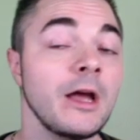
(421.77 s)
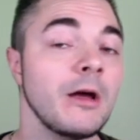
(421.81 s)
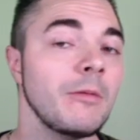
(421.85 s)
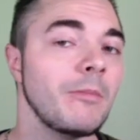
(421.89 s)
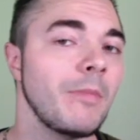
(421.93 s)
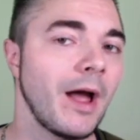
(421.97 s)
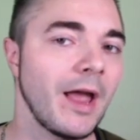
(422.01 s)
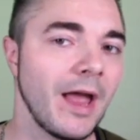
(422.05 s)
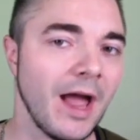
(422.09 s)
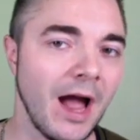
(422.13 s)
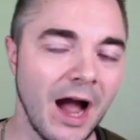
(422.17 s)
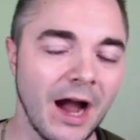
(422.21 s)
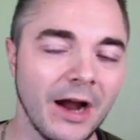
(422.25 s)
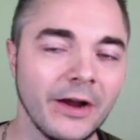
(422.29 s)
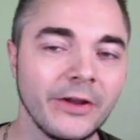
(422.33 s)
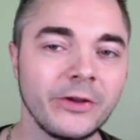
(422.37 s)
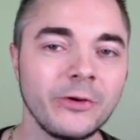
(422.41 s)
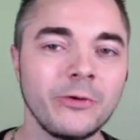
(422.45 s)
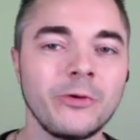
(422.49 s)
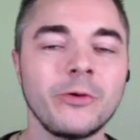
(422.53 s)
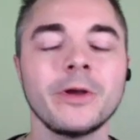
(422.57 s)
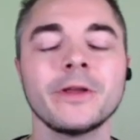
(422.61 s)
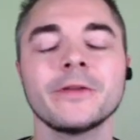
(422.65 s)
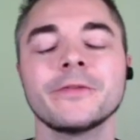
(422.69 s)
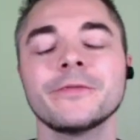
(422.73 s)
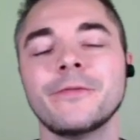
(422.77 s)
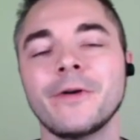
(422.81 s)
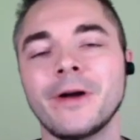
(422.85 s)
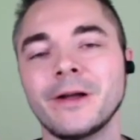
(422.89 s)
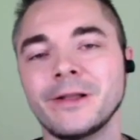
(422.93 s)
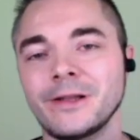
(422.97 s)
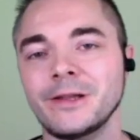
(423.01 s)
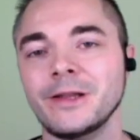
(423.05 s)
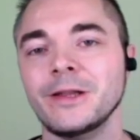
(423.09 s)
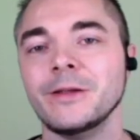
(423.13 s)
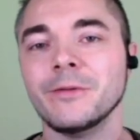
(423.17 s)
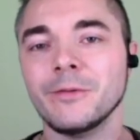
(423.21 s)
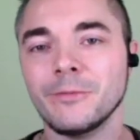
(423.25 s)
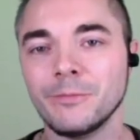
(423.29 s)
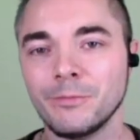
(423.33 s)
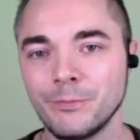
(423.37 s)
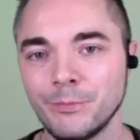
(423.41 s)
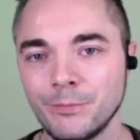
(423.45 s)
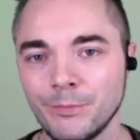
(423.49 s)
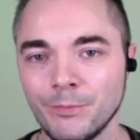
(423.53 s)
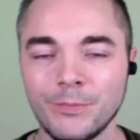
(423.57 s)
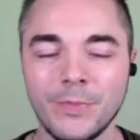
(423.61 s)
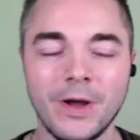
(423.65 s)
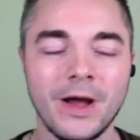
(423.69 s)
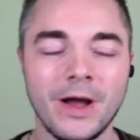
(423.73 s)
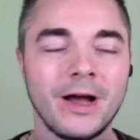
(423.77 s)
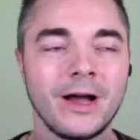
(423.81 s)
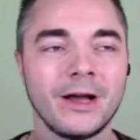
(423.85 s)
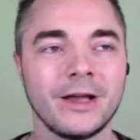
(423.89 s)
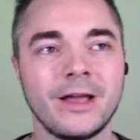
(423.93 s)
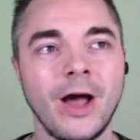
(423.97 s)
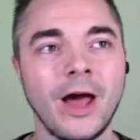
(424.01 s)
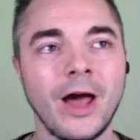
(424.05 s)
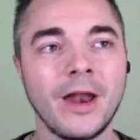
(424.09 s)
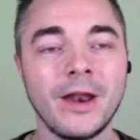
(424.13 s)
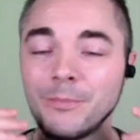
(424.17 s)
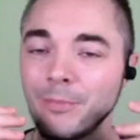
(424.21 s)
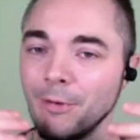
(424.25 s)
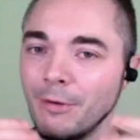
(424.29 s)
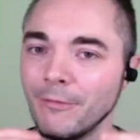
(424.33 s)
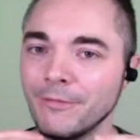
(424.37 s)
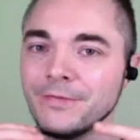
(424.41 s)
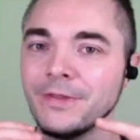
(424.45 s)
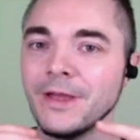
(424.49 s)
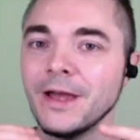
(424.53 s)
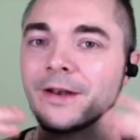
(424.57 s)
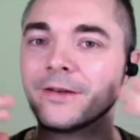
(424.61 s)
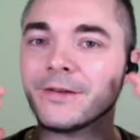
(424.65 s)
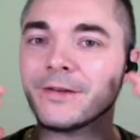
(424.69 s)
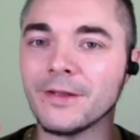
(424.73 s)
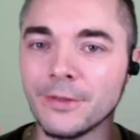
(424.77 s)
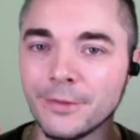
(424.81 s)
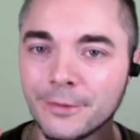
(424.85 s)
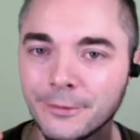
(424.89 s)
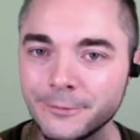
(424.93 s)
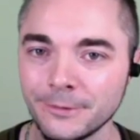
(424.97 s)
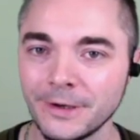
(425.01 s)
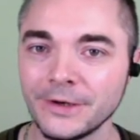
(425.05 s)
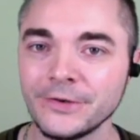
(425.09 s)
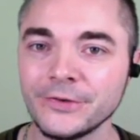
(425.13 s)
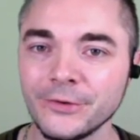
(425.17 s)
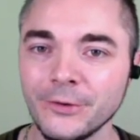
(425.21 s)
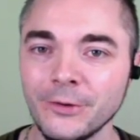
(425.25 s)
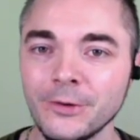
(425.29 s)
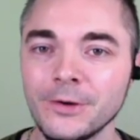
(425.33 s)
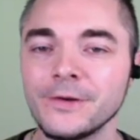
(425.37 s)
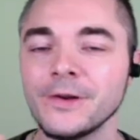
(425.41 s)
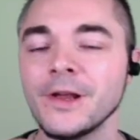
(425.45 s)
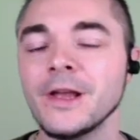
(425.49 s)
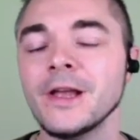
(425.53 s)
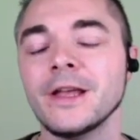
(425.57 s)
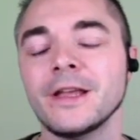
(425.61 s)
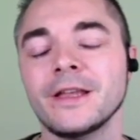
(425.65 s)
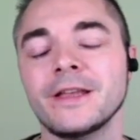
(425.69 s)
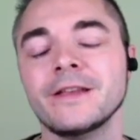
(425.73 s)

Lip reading: My Archeo has finally gone above that threshold.